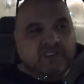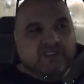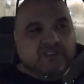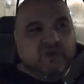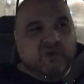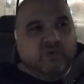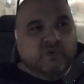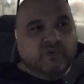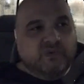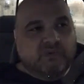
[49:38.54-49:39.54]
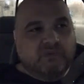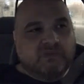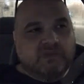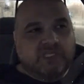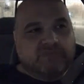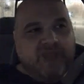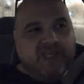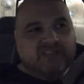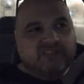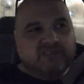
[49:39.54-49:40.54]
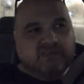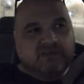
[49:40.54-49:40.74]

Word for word: So this past